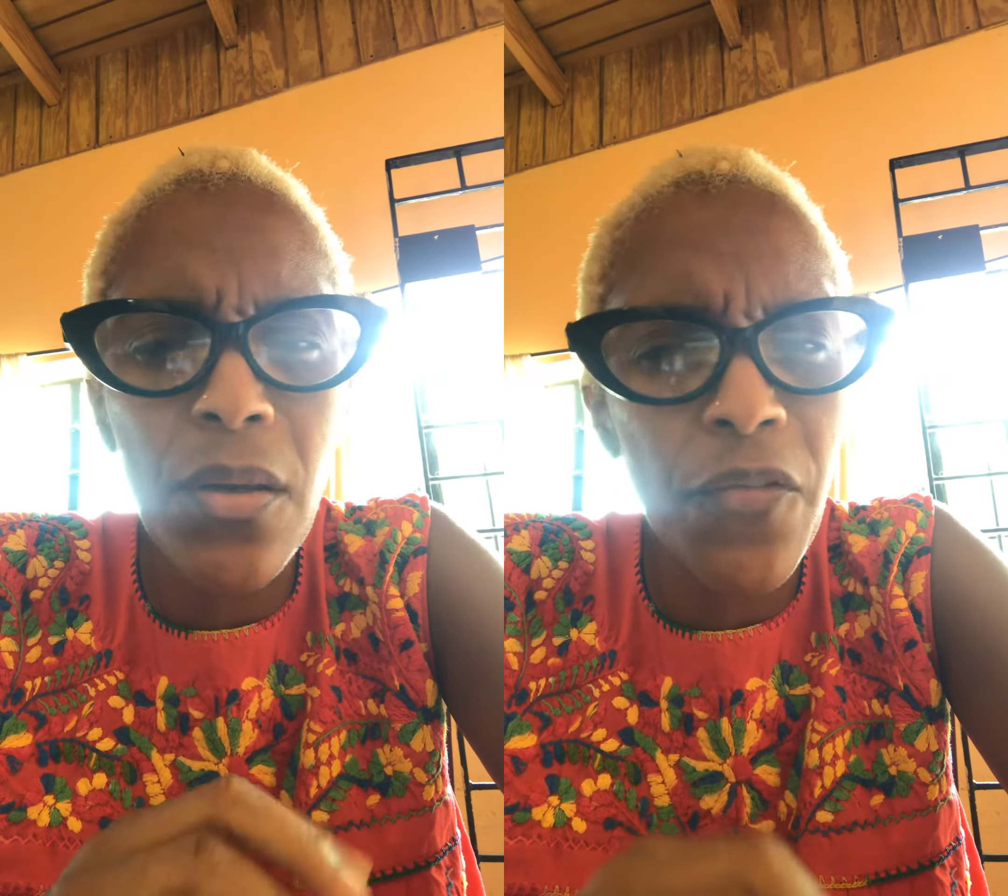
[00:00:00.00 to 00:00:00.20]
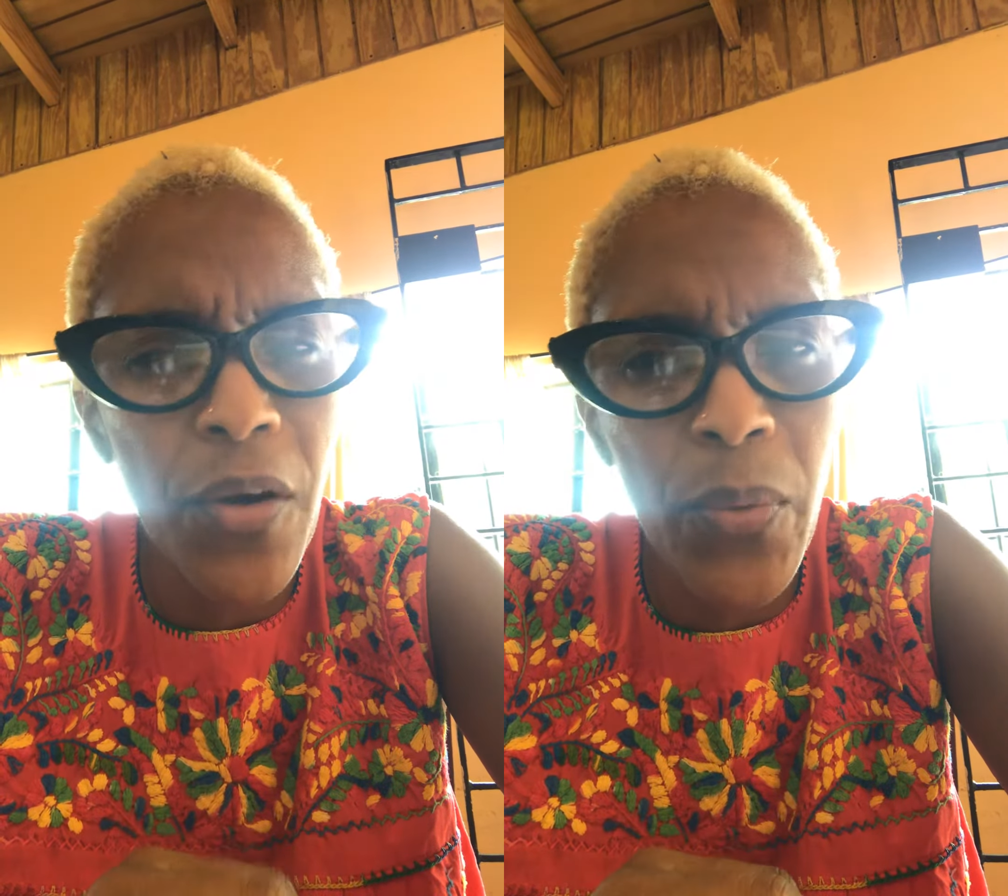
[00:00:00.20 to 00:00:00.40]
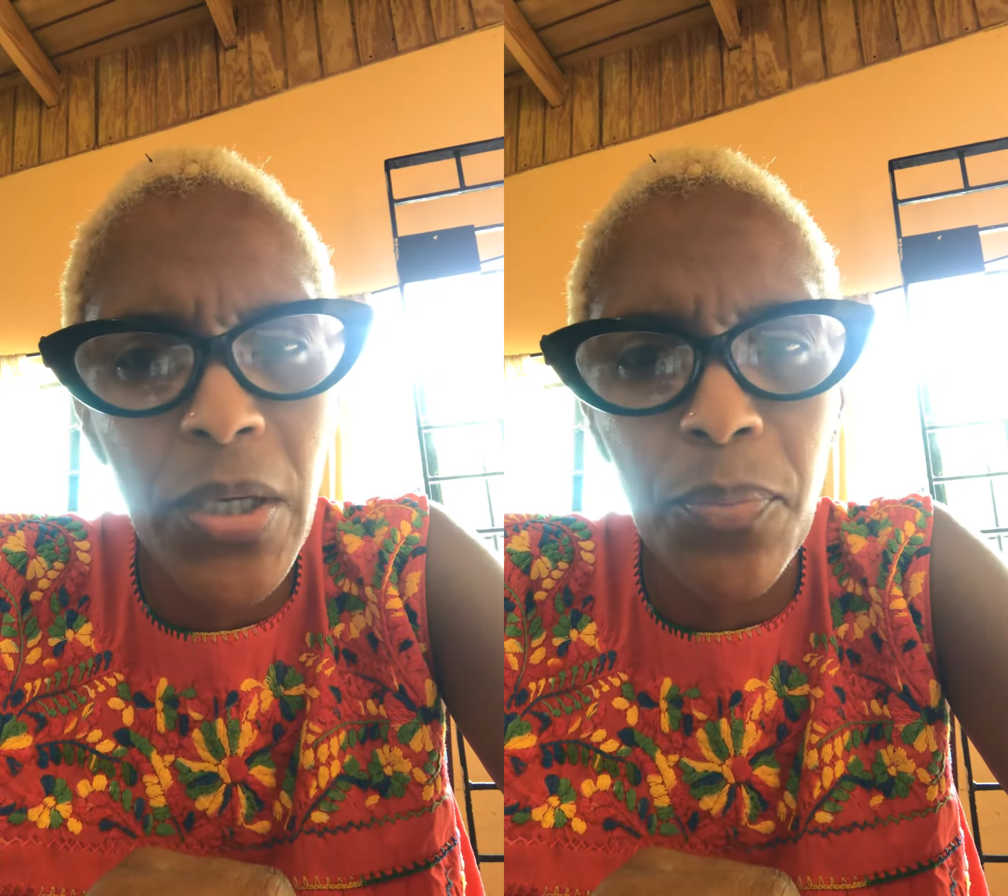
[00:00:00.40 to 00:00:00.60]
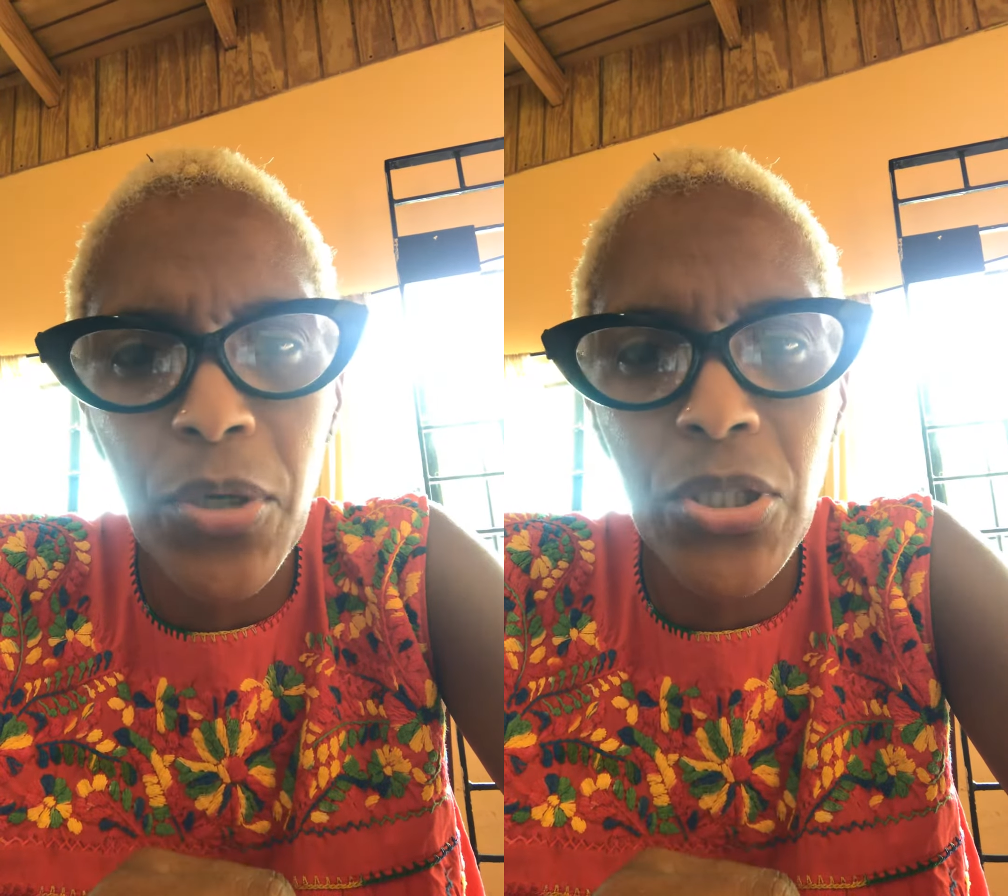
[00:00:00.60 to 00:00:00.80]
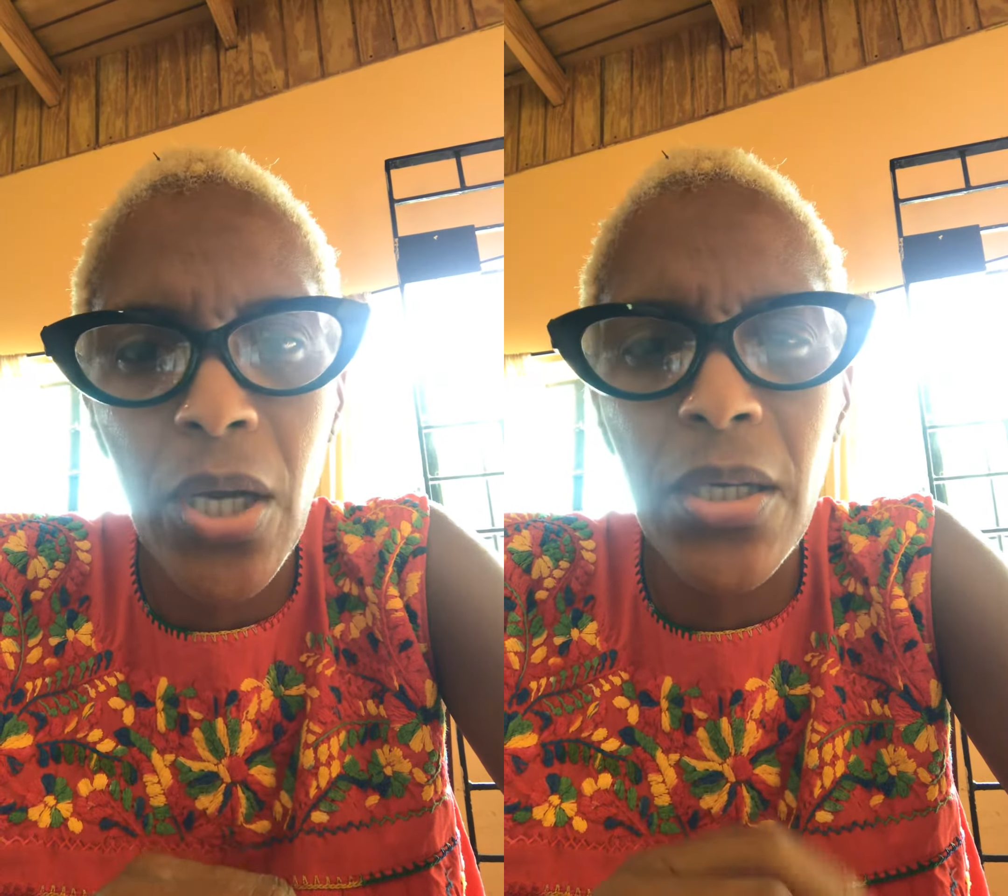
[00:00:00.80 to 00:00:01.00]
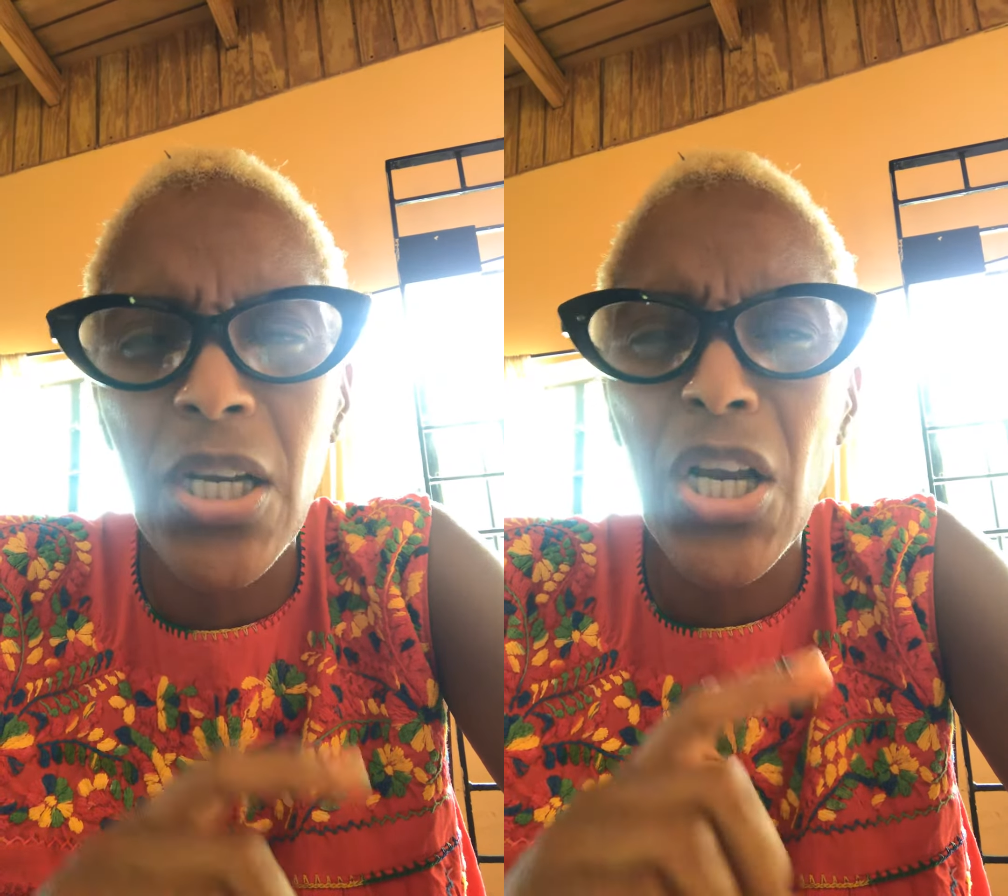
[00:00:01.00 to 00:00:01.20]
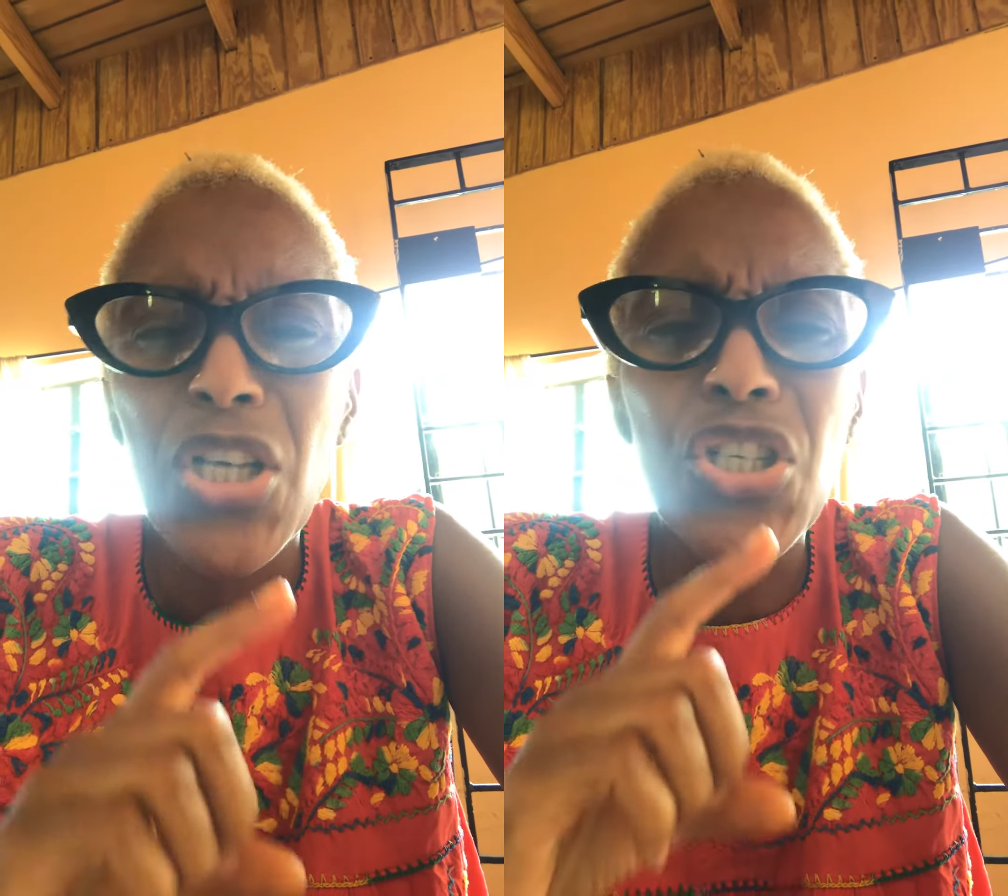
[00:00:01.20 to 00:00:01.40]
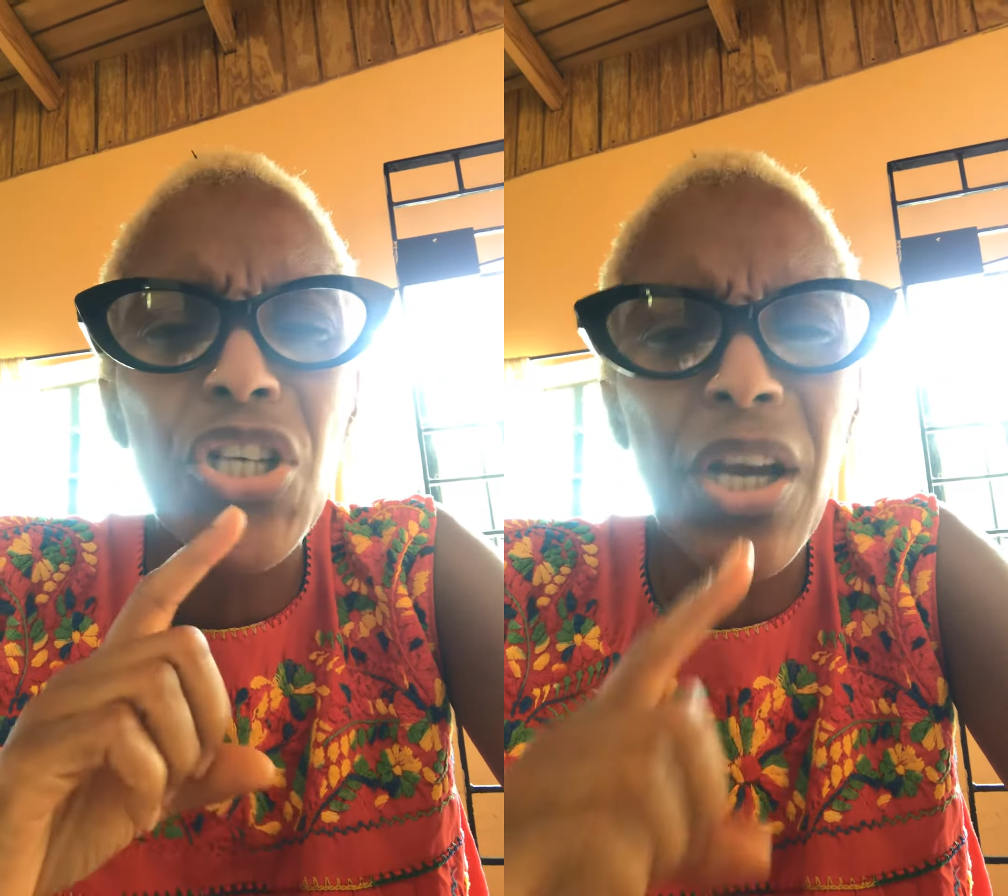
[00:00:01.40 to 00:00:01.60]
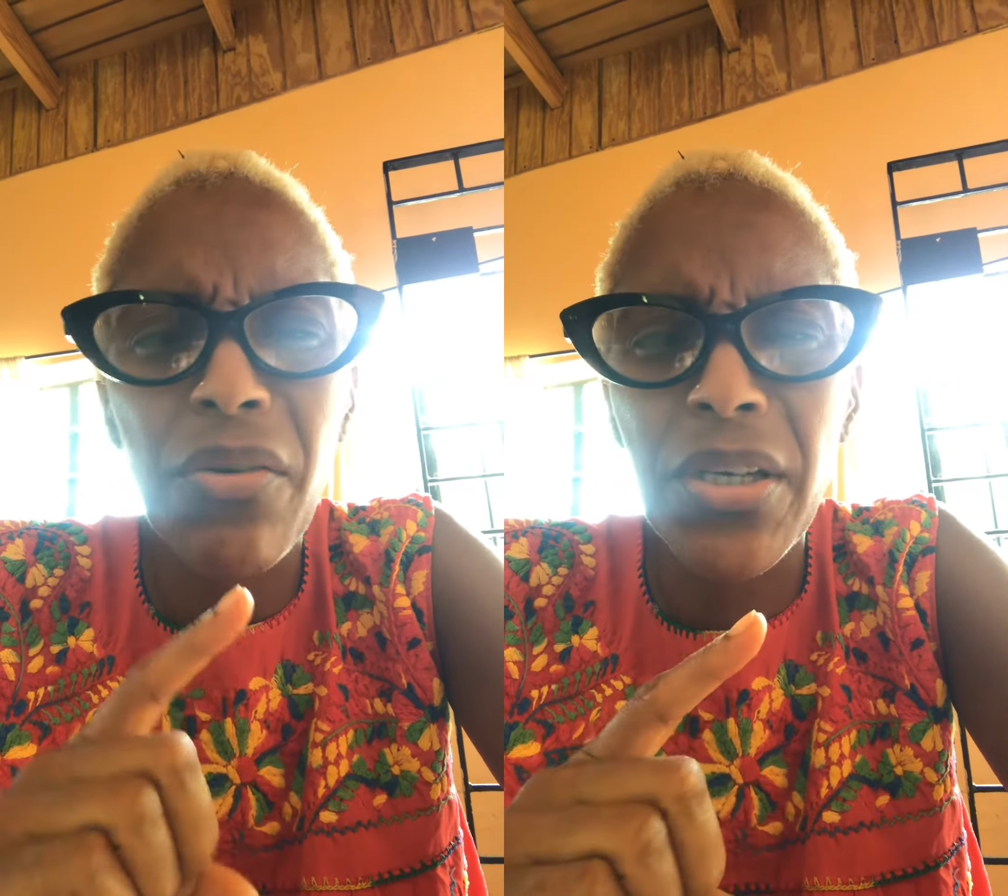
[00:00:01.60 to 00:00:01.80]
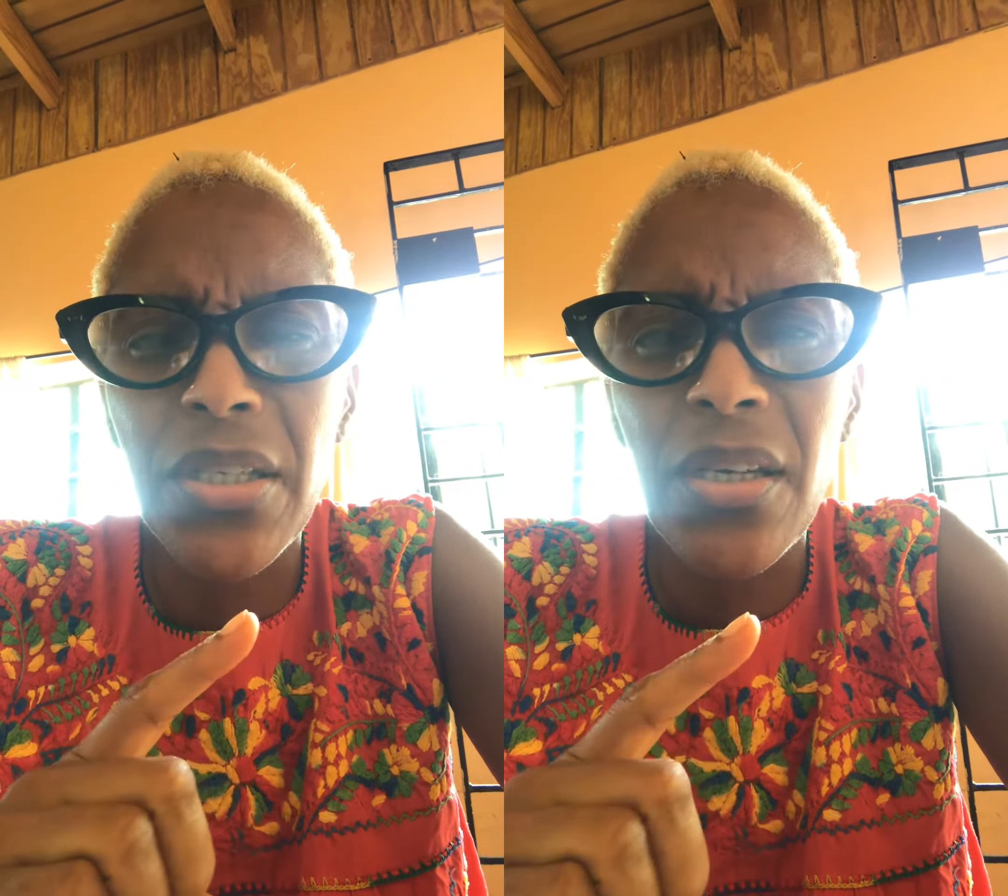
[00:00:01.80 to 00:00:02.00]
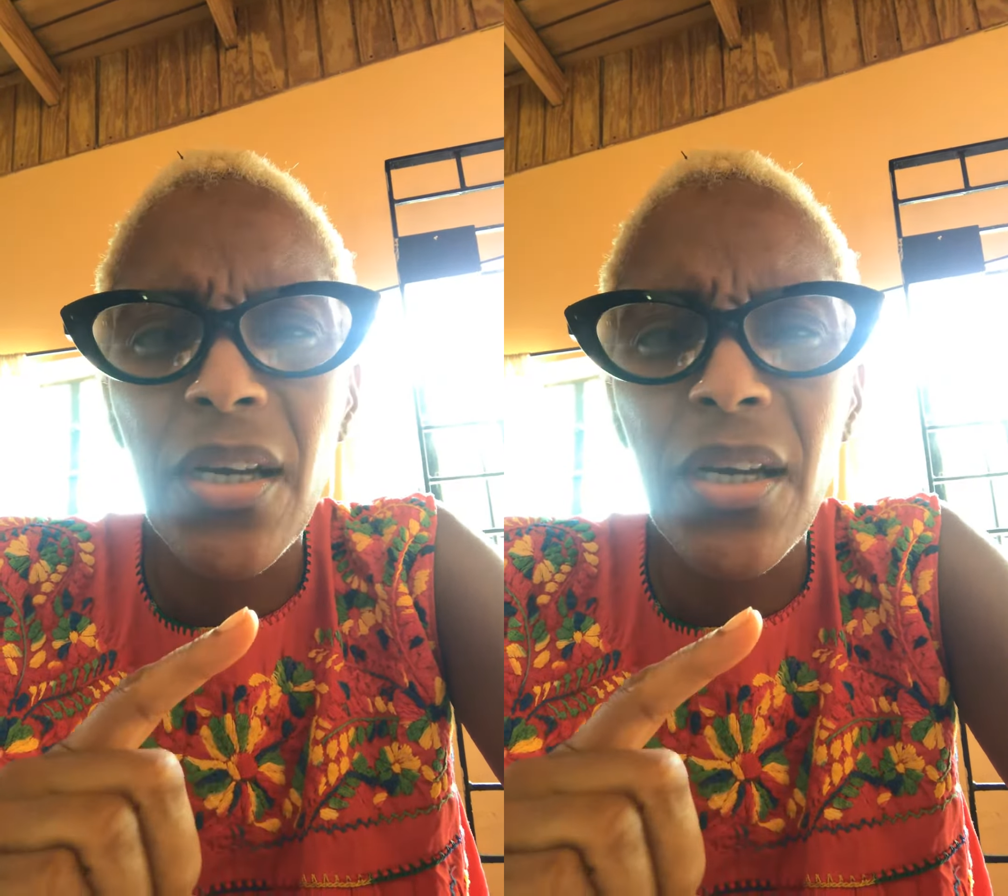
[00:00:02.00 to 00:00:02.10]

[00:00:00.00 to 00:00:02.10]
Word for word: suffer with depression, share it.